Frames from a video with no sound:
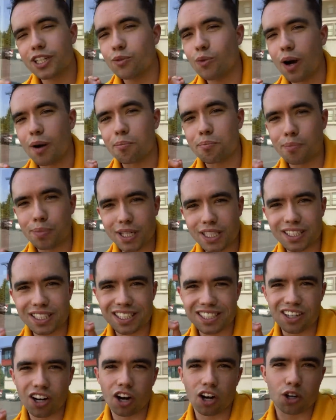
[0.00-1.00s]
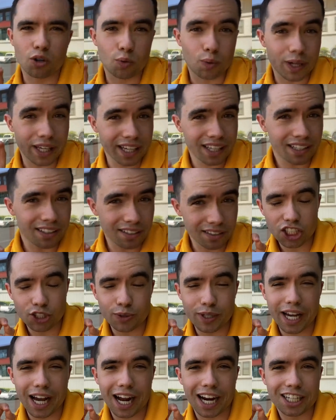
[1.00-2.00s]
what business are we in? Do
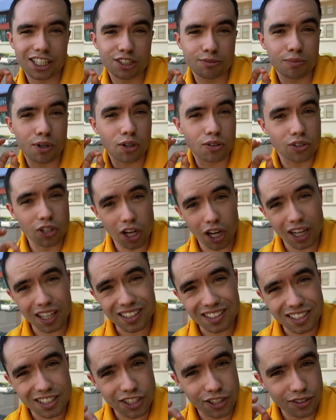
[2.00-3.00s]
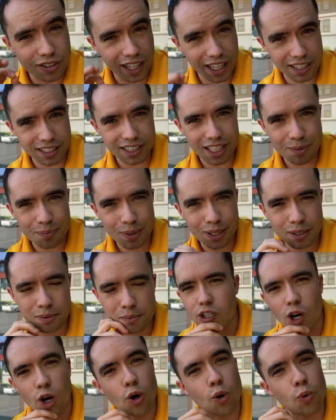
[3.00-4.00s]
we actually mow lawns and do landscaping?
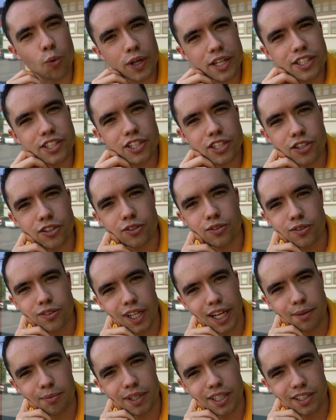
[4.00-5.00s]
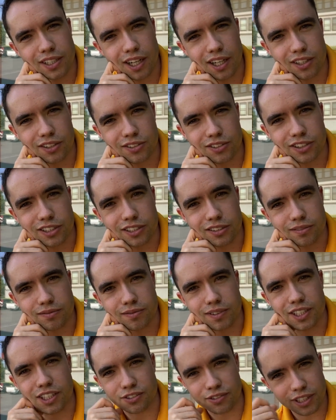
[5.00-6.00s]
Are we too, like McDonald's,
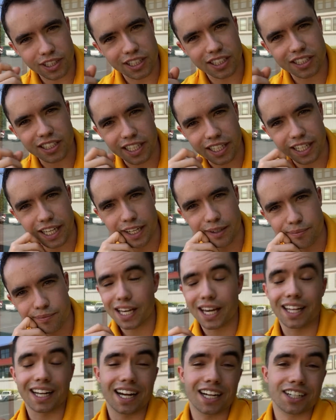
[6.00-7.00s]
in the real estate game? And I